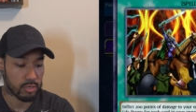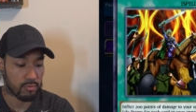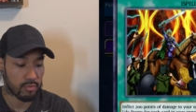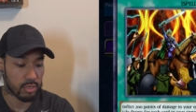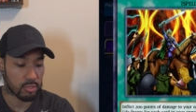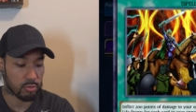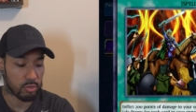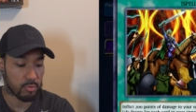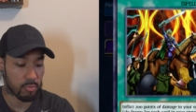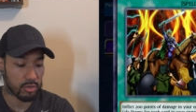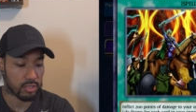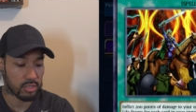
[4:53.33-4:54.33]
Inflict
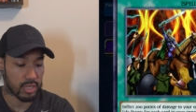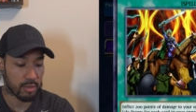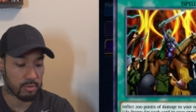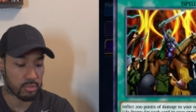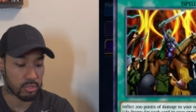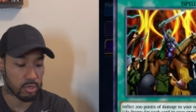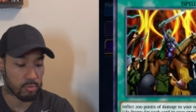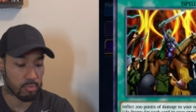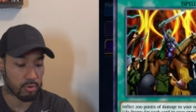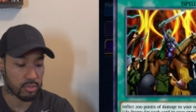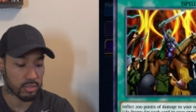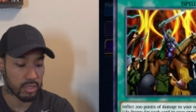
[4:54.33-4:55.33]
200 points of damage to your
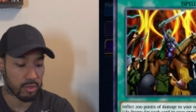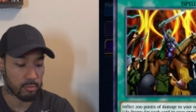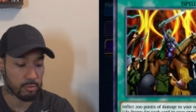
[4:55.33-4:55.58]
opponent's life